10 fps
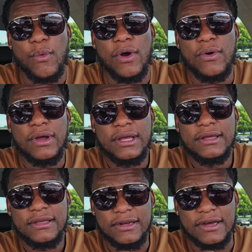want?
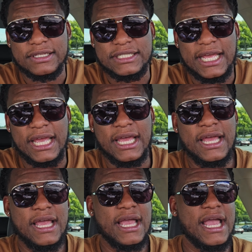You know what I'm saying?
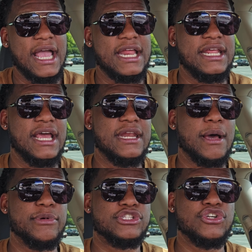And then
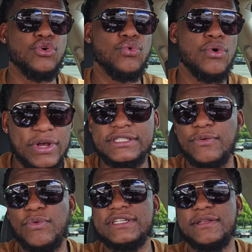number two, what's
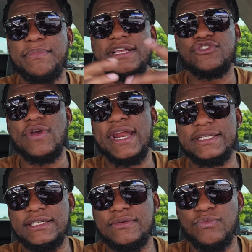the what's the best
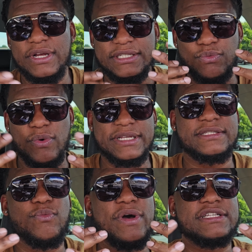strategy? What's what's
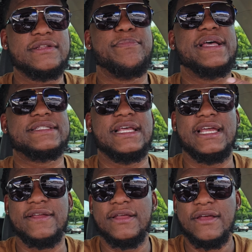what's the best
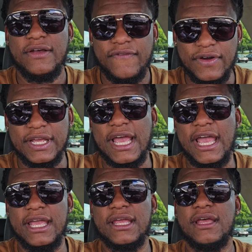thing for the
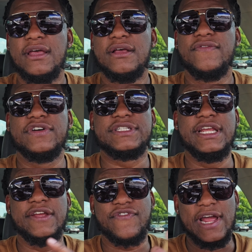game? For
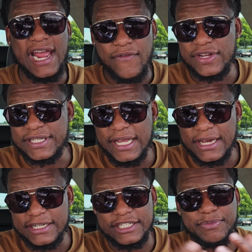sne for every
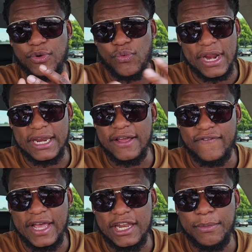sneaker to just be readily
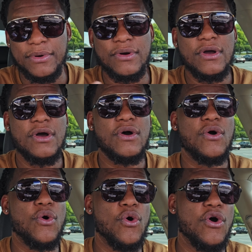available,
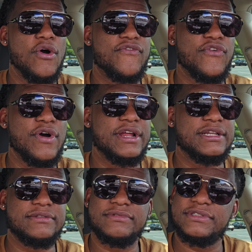or for
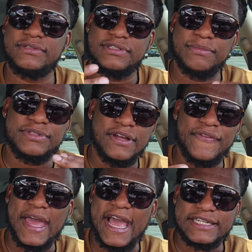some stuff
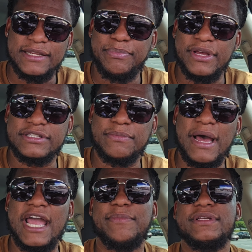that actually builds some
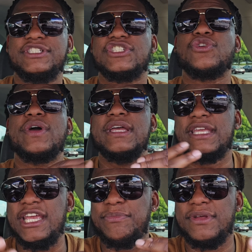hype, just so it can
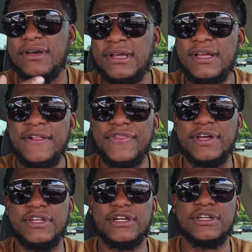keep the
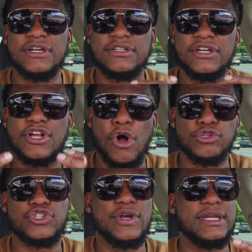the the, the, the
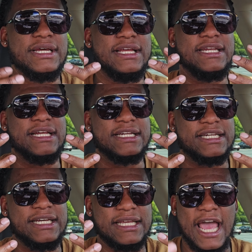culture and the and the,
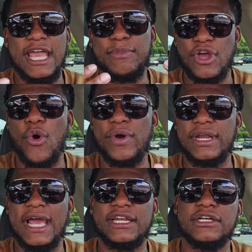the game going,
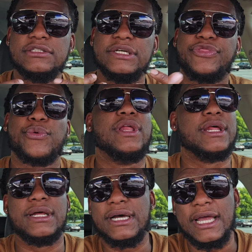like the the thrill
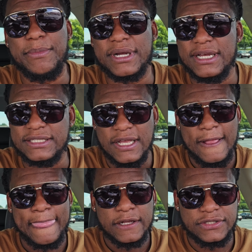of the hunt. Because
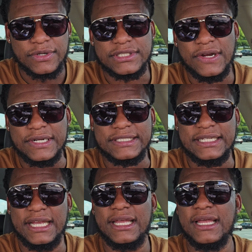to a certain
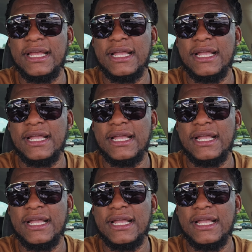extent,